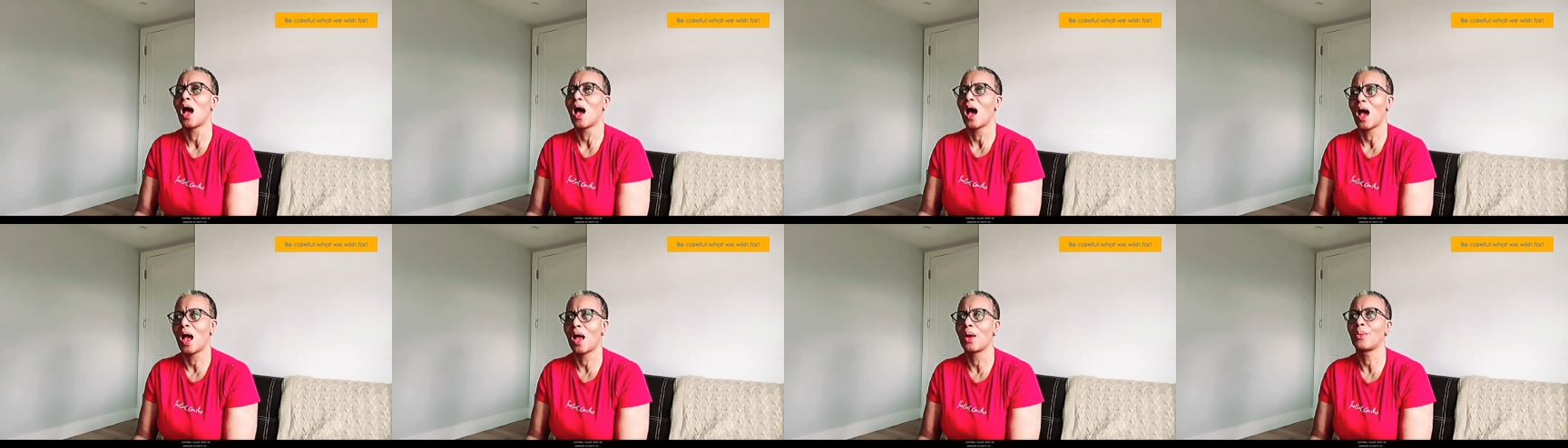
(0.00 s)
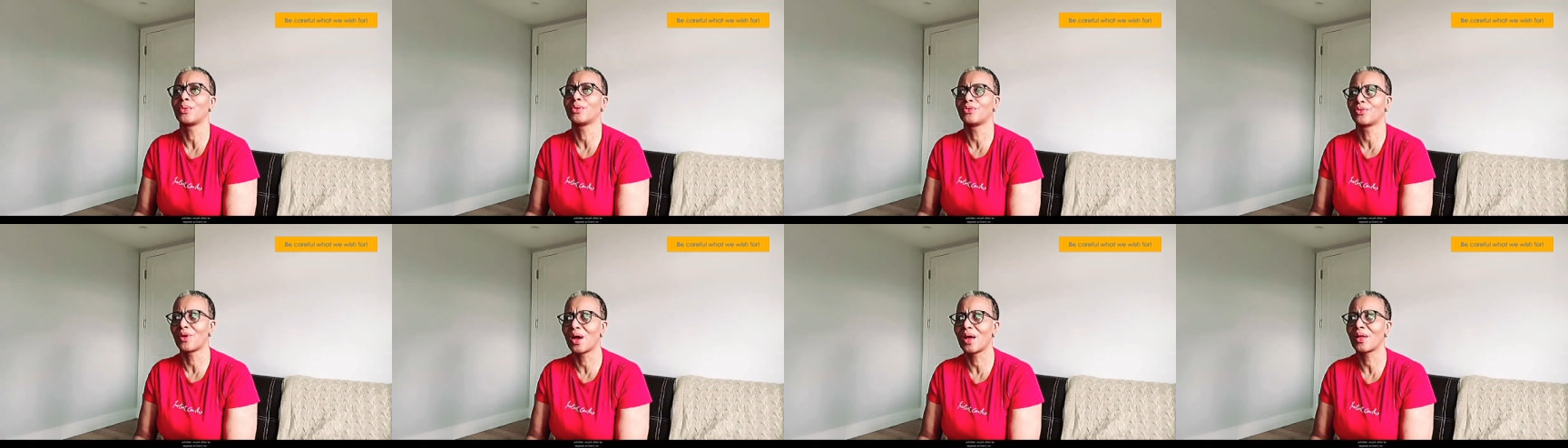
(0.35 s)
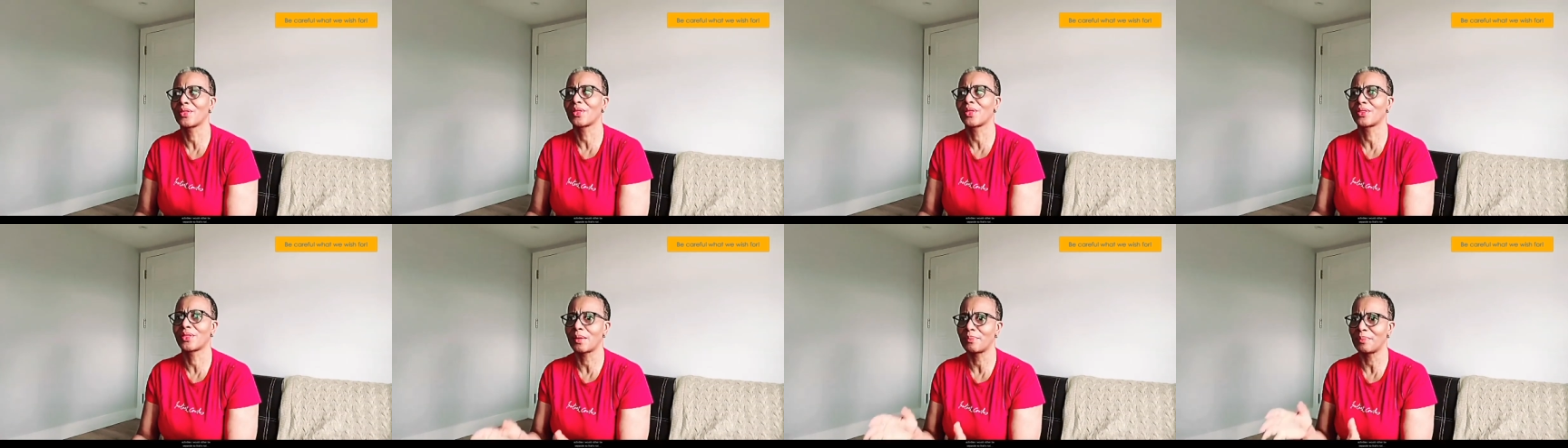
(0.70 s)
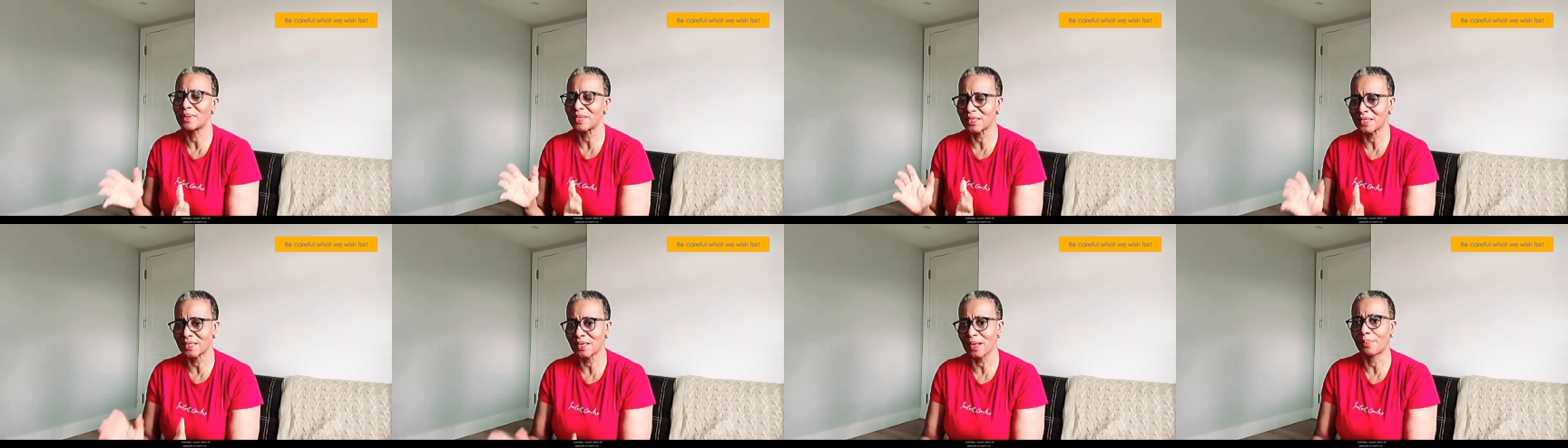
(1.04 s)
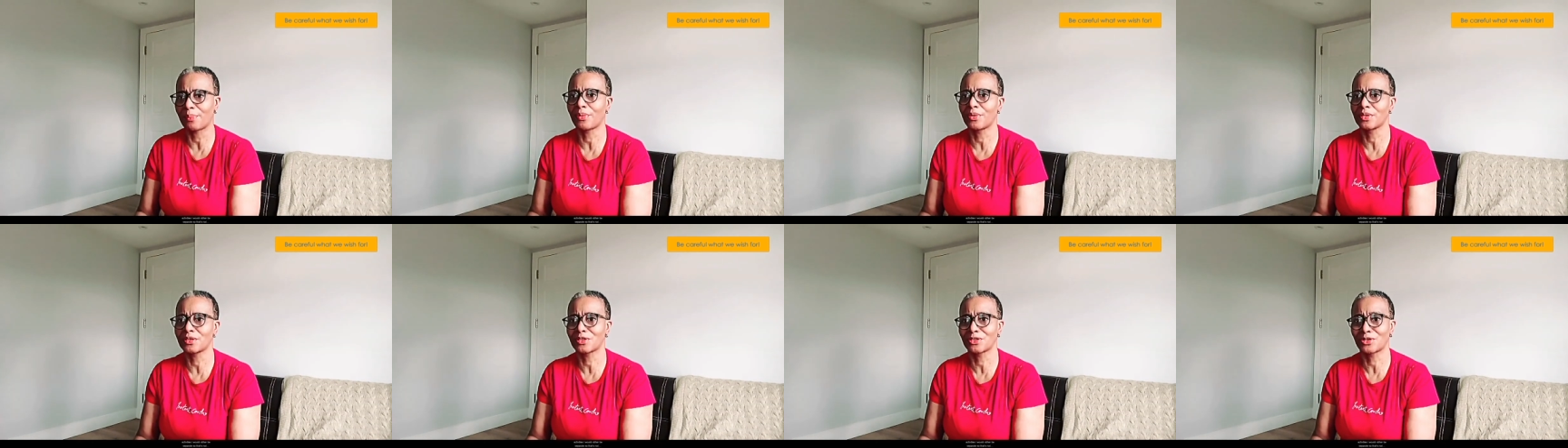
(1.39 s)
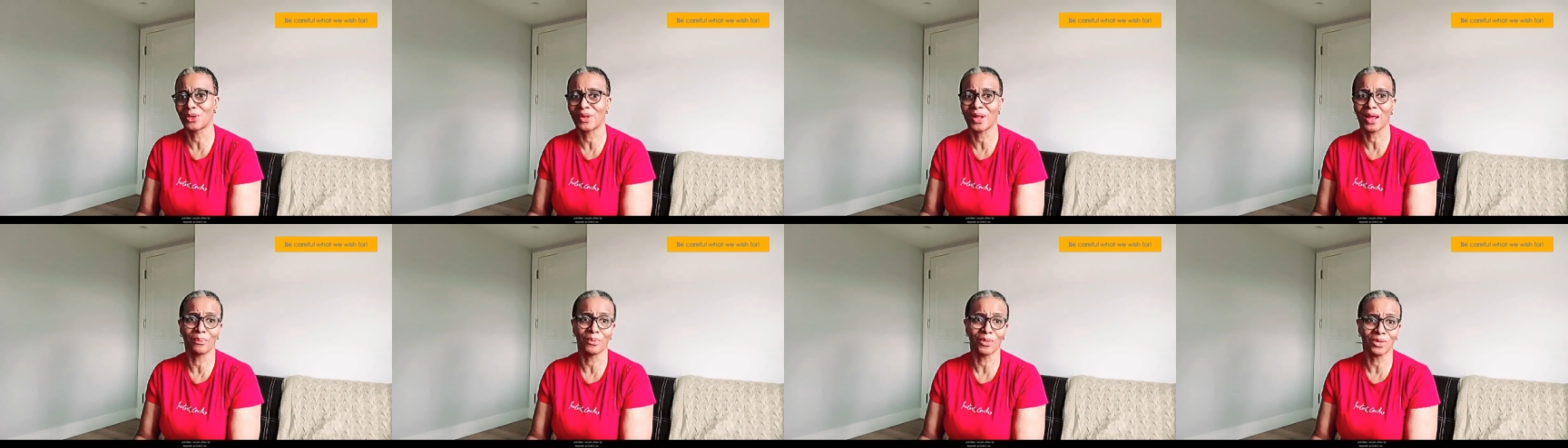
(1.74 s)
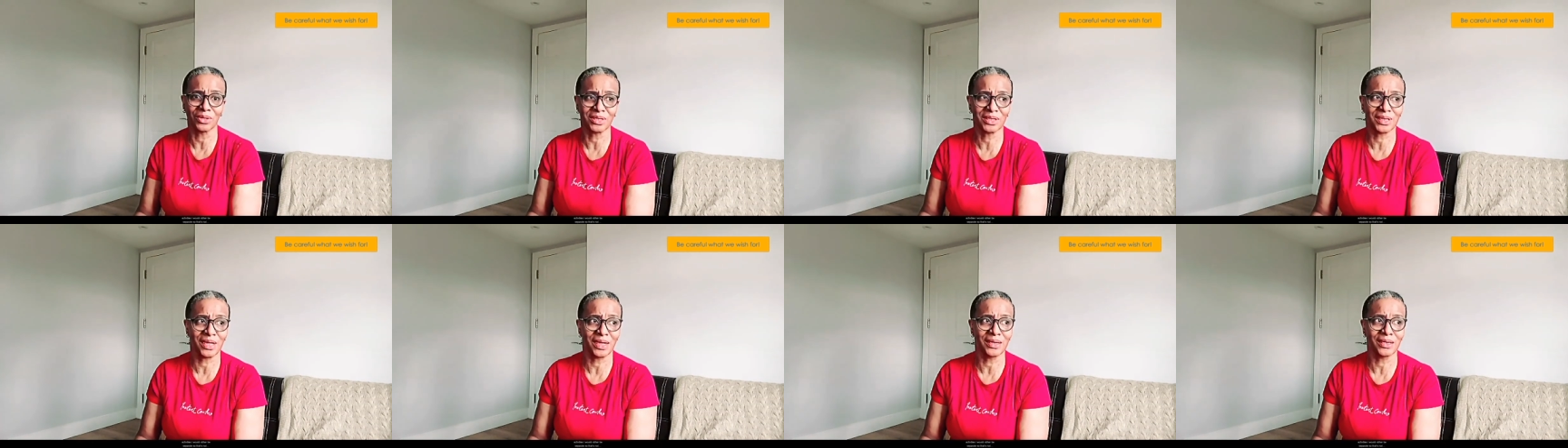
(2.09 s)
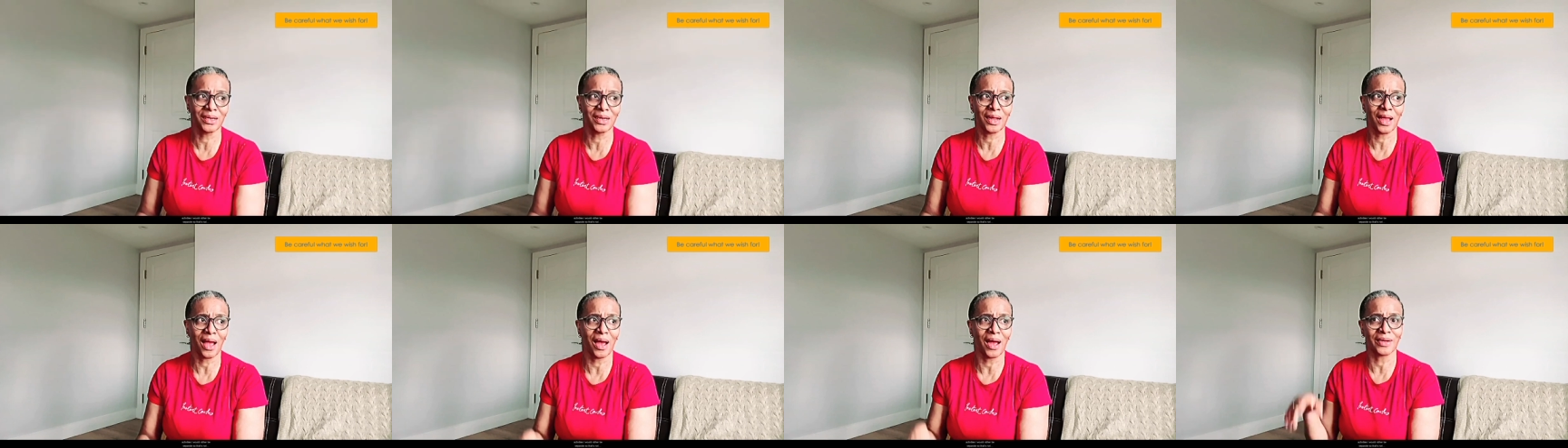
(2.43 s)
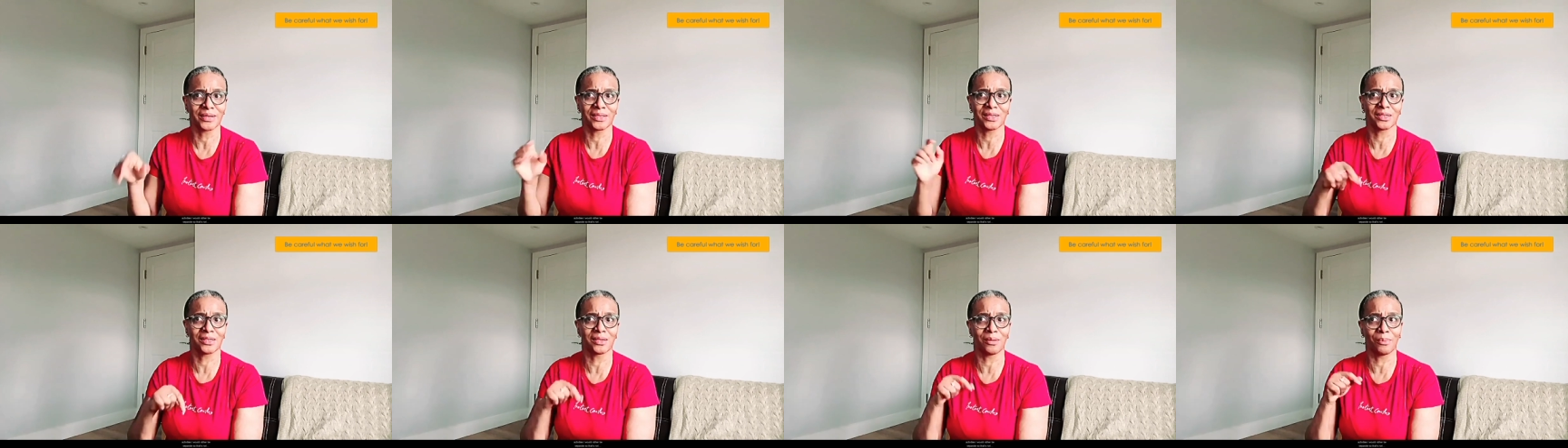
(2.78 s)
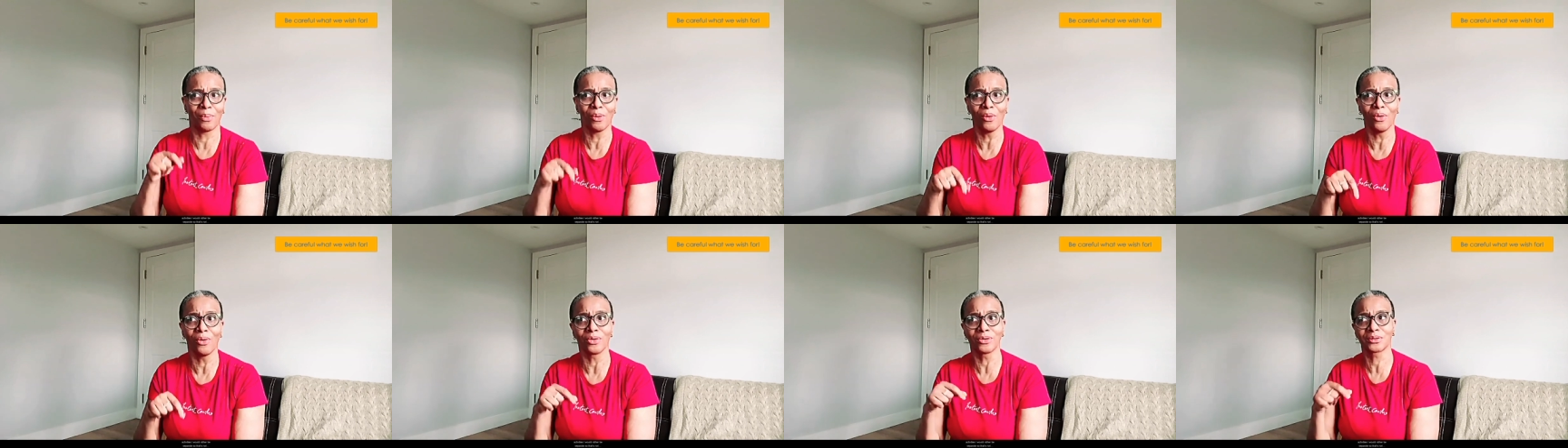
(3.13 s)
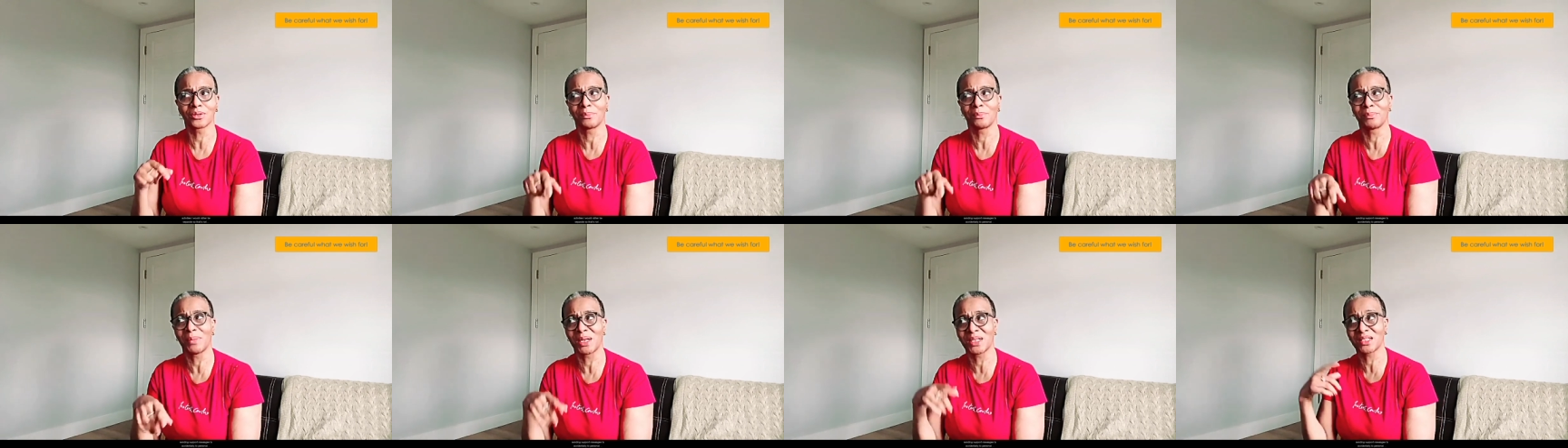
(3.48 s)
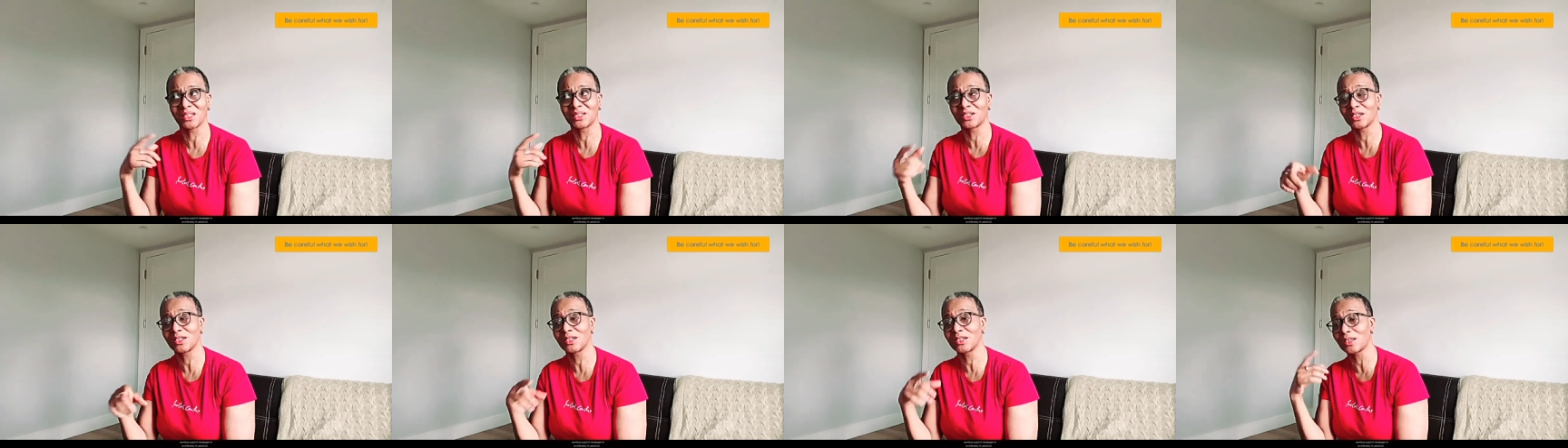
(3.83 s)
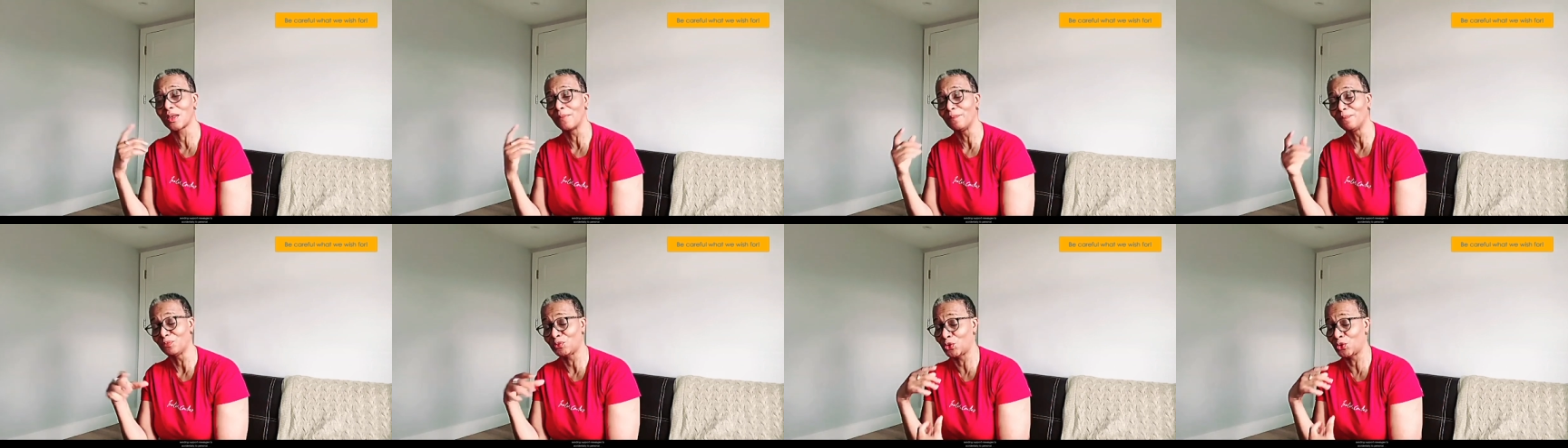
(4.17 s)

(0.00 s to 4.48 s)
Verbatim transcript: I would rather they be separate so that I'm not sending IT support messages